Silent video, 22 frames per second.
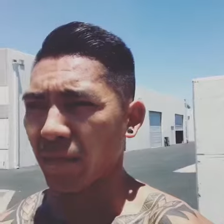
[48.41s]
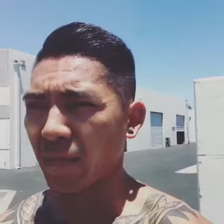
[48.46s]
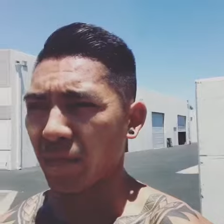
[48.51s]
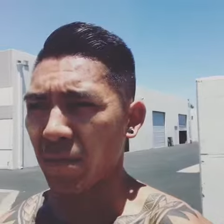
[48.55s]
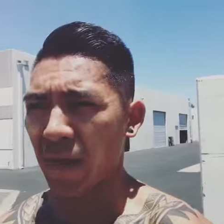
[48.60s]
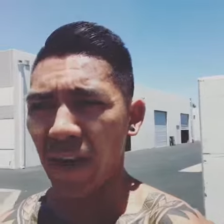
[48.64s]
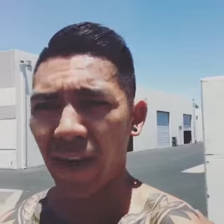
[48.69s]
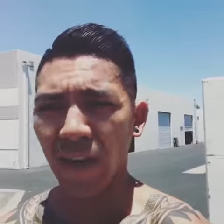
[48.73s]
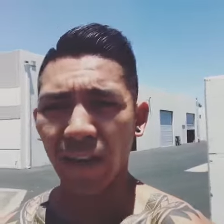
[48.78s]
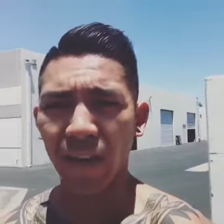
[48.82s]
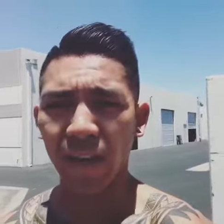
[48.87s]

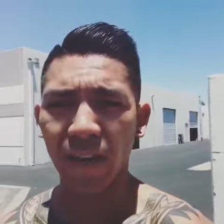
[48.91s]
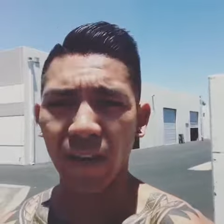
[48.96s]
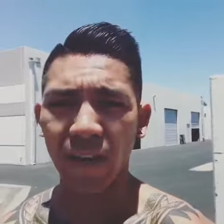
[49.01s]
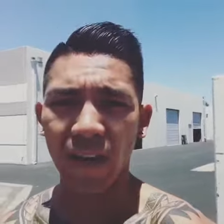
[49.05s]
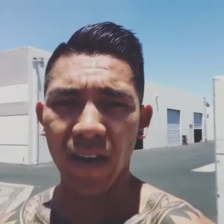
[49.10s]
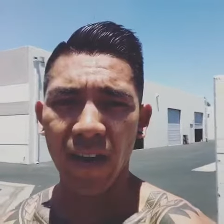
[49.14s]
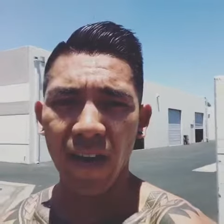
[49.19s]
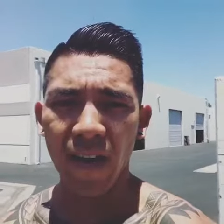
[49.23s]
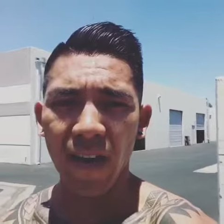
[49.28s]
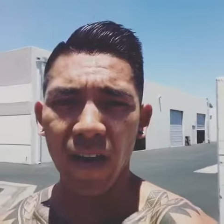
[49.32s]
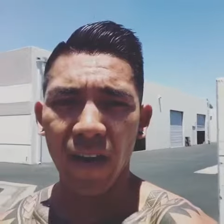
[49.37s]
my
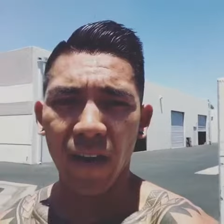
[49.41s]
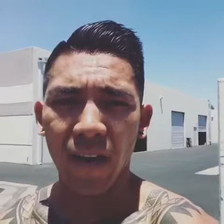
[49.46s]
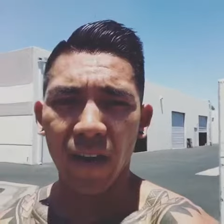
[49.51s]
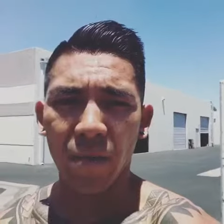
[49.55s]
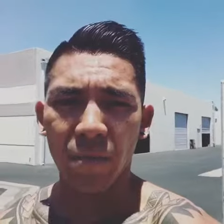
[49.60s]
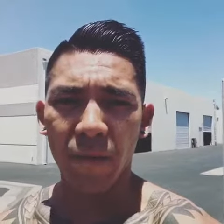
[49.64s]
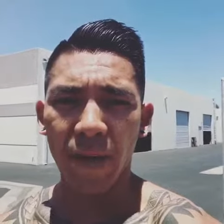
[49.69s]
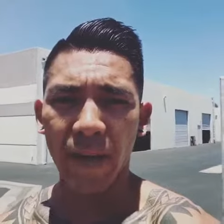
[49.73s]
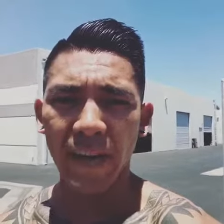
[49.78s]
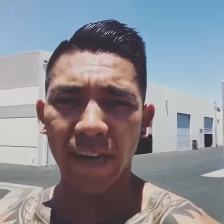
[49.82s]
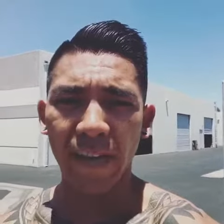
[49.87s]

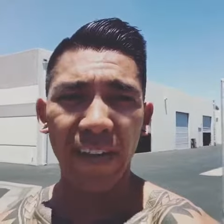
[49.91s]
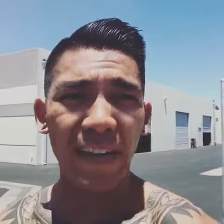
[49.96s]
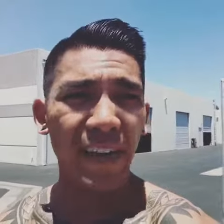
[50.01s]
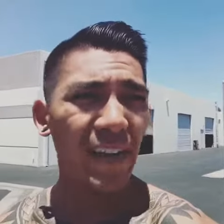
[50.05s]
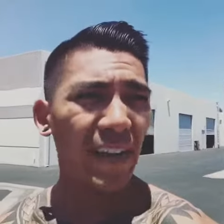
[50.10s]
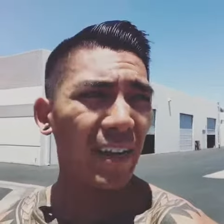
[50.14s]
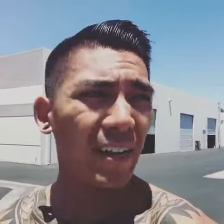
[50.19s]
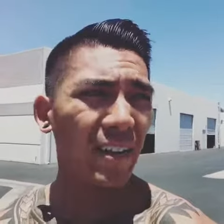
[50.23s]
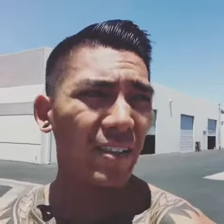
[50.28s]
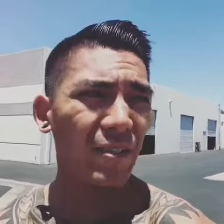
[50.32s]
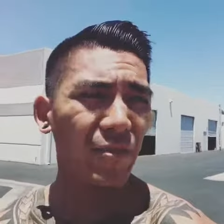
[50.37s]

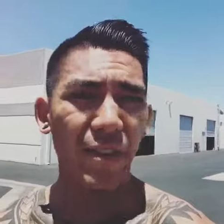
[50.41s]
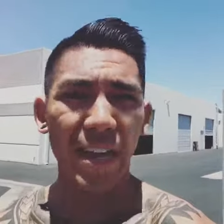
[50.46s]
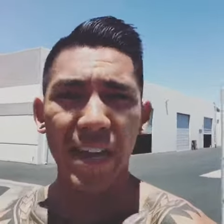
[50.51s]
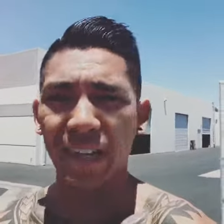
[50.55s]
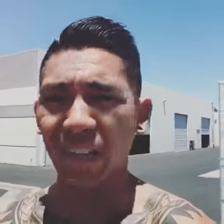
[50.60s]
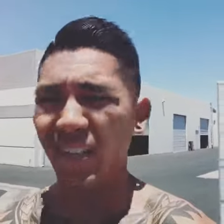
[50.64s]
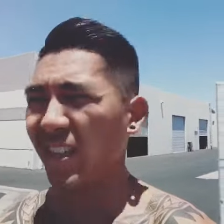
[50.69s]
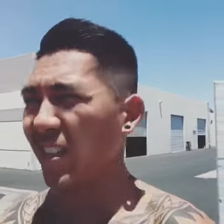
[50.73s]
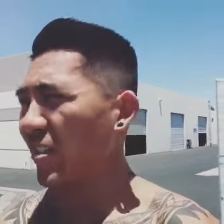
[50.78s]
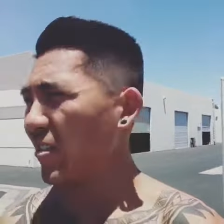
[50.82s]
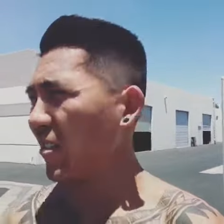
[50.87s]
rant
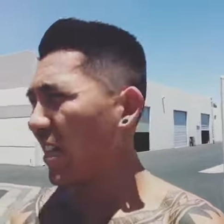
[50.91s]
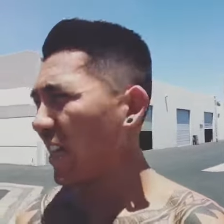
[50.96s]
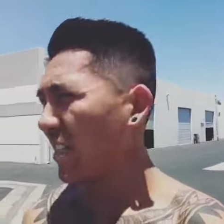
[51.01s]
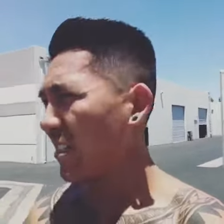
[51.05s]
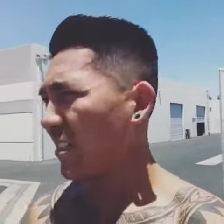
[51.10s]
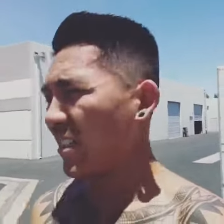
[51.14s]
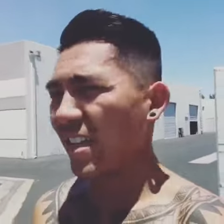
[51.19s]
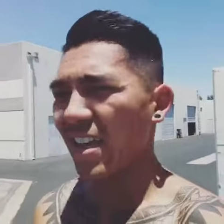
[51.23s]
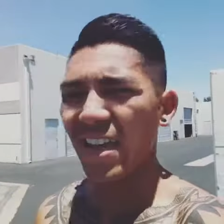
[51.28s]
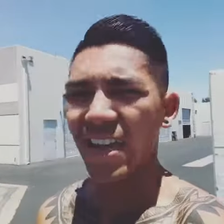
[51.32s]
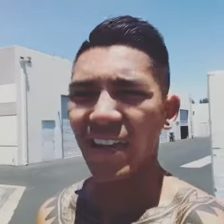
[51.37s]
to you guys
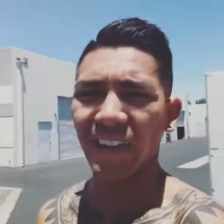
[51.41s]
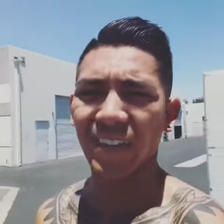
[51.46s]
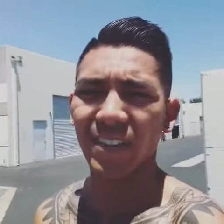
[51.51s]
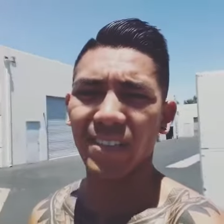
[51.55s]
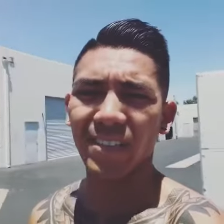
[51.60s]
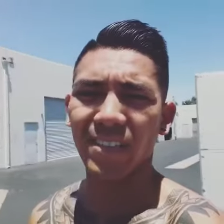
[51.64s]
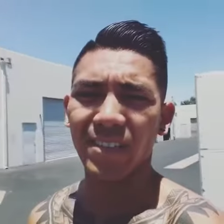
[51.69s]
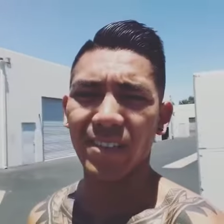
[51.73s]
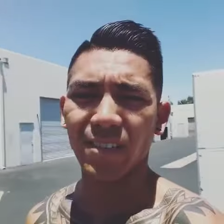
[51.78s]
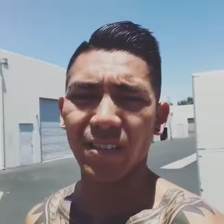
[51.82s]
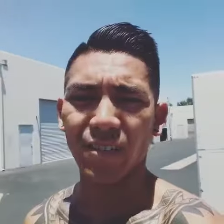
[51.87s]
today
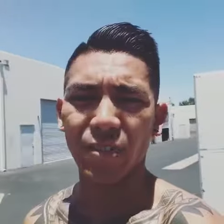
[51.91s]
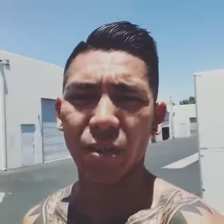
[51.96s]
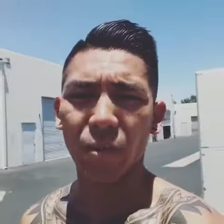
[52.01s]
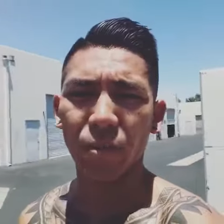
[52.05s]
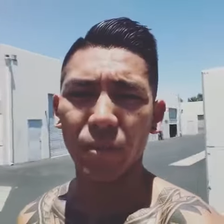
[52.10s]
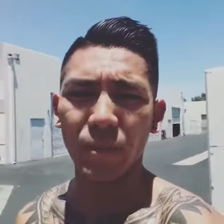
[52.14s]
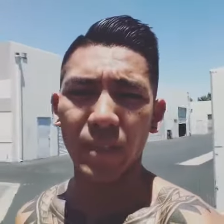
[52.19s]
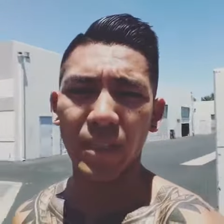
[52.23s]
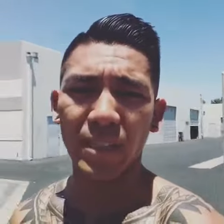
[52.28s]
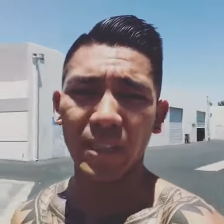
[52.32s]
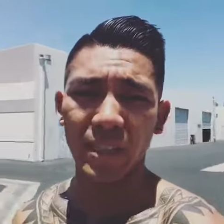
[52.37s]
is
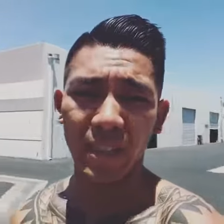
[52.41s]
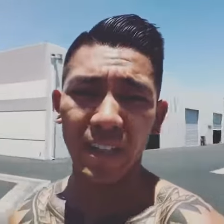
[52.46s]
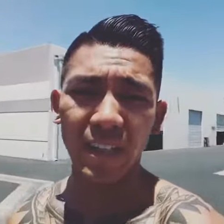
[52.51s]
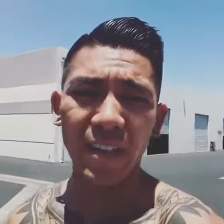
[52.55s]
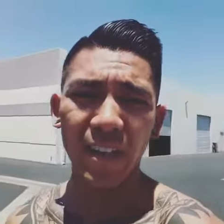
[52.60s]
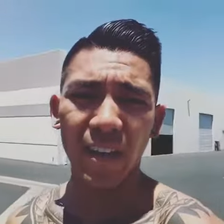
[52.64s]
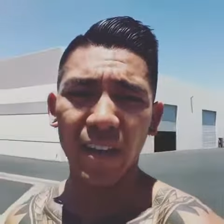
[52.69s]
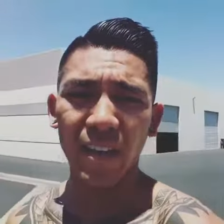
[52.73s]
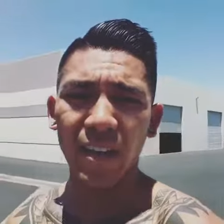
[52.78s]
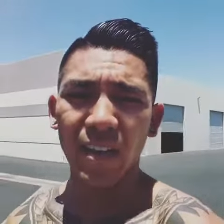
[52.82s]
dopamine is good.